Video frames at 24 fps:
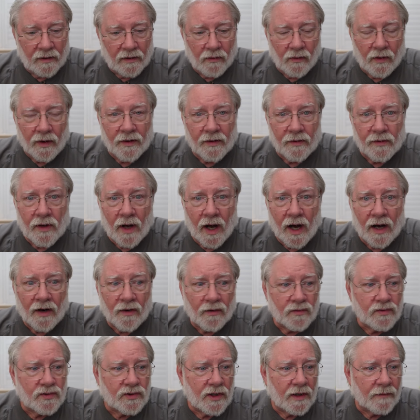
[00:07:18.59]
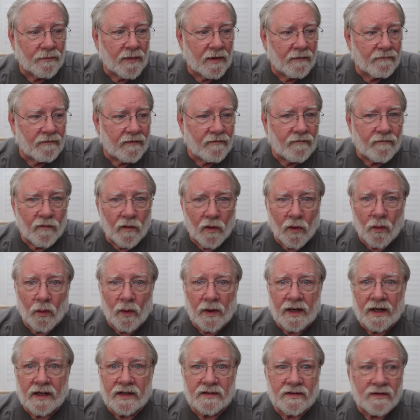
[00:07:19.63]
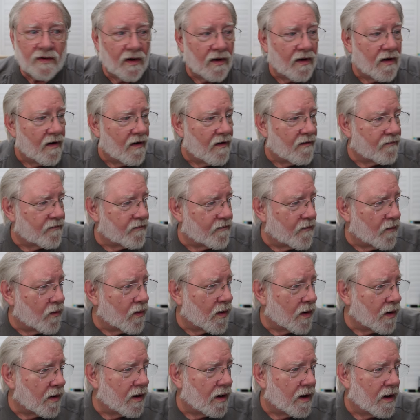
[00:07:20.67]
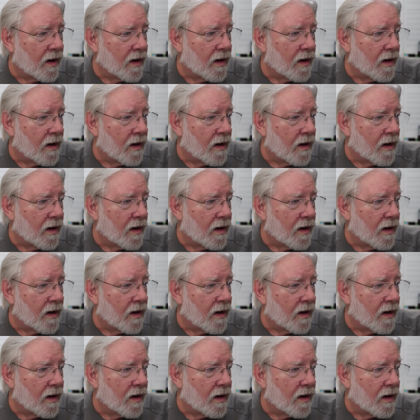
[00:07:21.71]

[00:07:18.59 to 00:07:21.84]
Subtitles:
You're on an auto ship every 4 weeks for